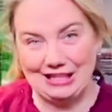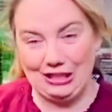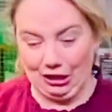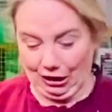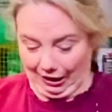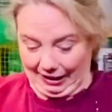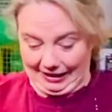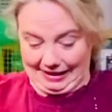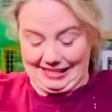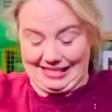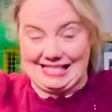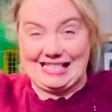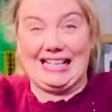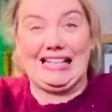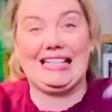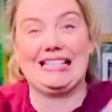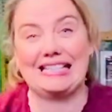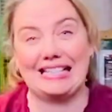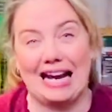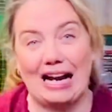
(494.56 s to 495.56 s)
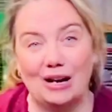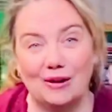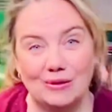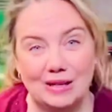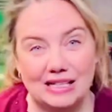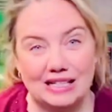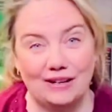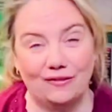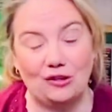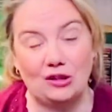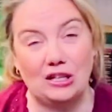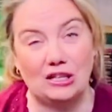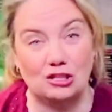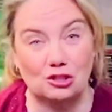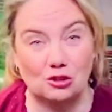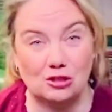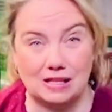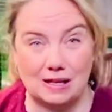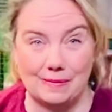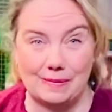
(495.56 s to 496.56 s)
You like sink down into everything.
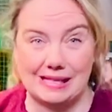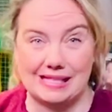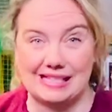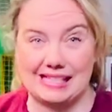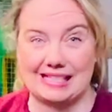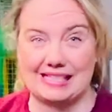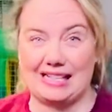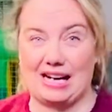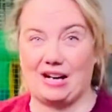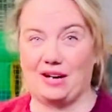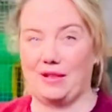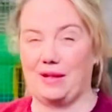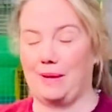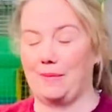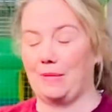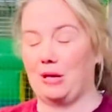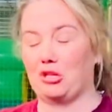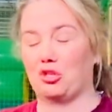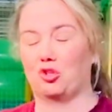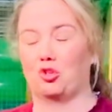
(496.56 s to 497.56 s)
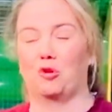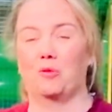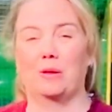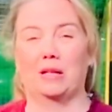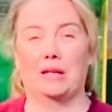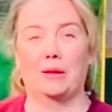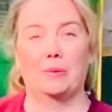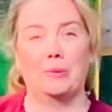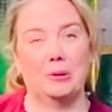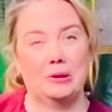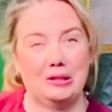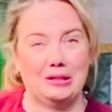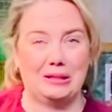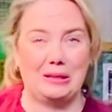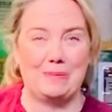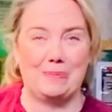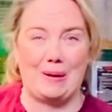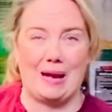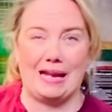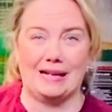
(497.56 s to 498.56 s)
You see me sink down in that mushroom and
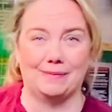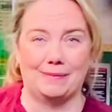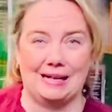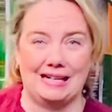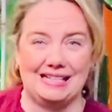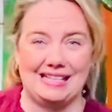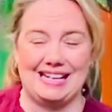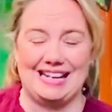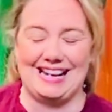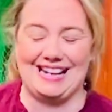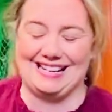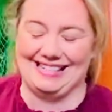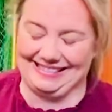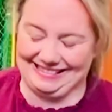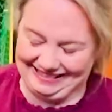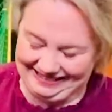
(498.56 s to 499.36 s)
completely bang my knee.